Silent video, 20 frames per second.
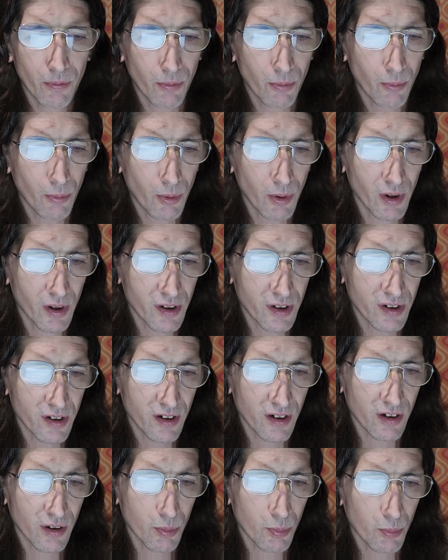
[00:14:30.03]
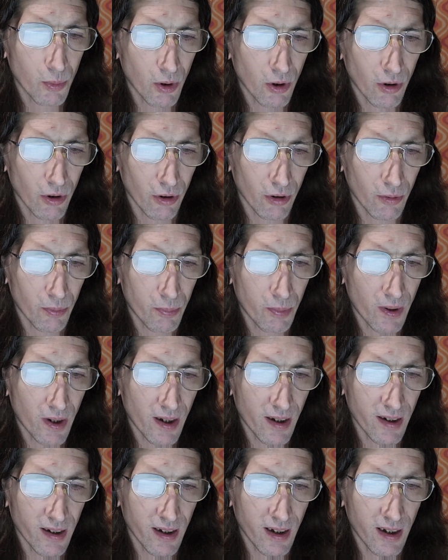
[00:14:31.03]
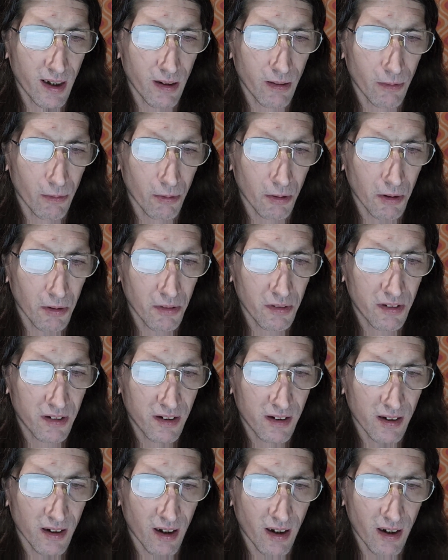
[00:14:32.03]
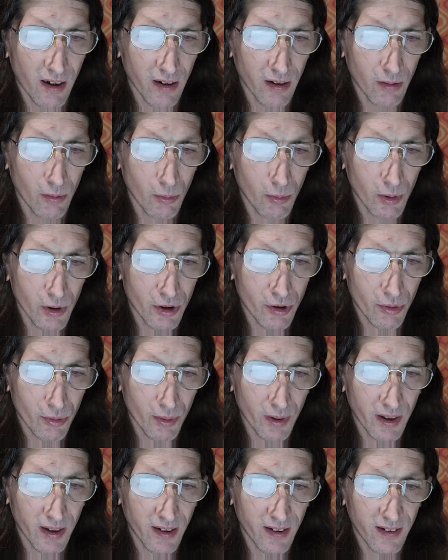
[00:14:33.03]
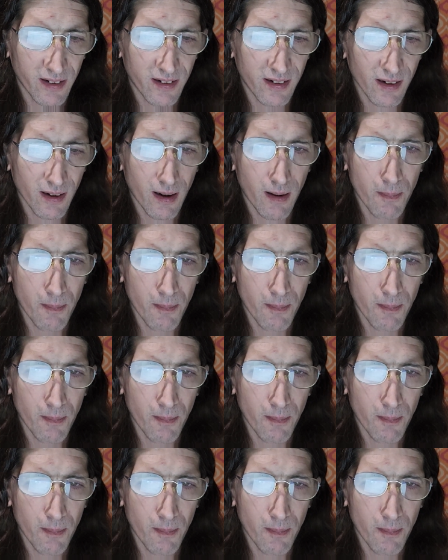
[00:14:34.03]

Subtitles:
which is marked by a road sign which reads